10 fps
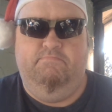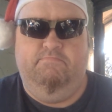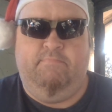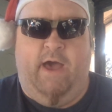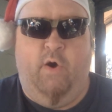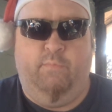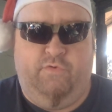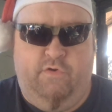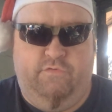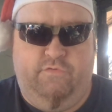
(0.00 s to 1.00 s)
my home
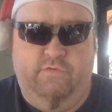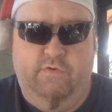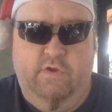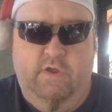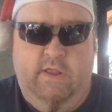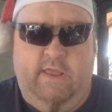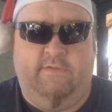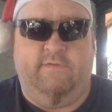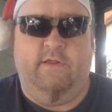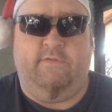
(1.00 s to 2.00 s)
church. They
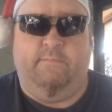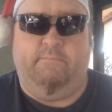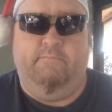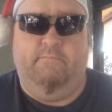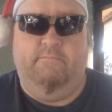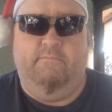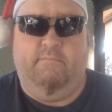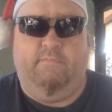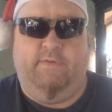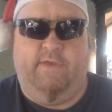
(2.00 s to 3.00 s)
sent us a
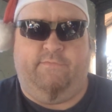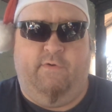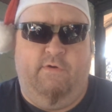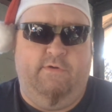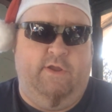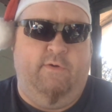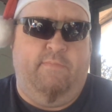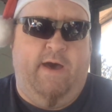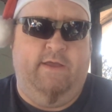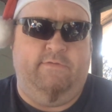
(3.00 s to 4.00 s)
gift card to go
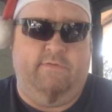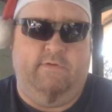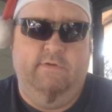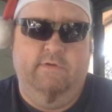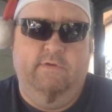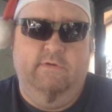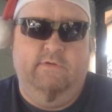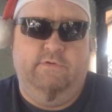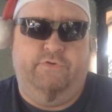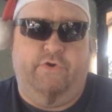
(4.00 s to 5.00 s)
buy us a
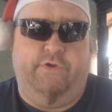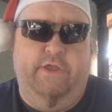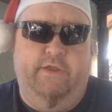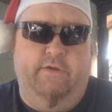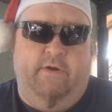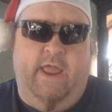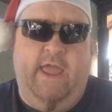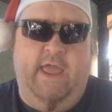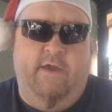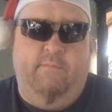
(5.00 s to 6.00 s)
turkey or
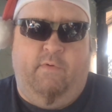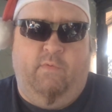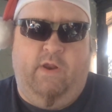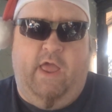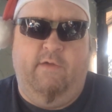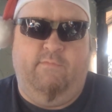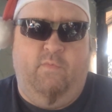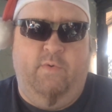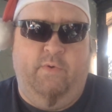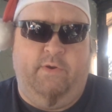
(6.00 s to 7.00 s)
ham or whatever
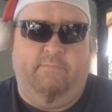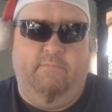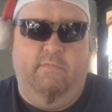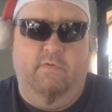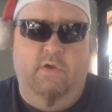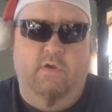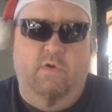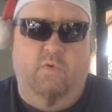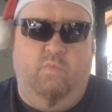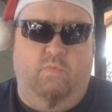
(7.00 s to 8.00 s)
we want
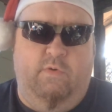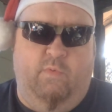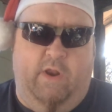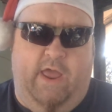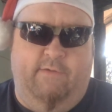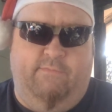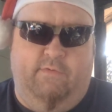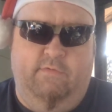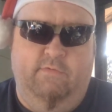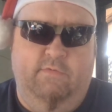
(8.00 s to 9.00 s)

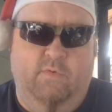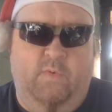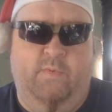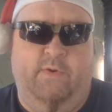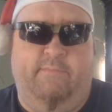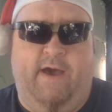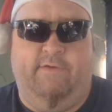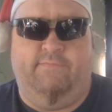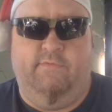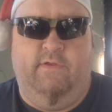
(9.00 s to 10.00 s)
to buy
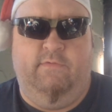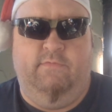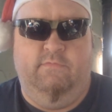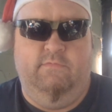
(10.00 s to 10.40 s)
for, and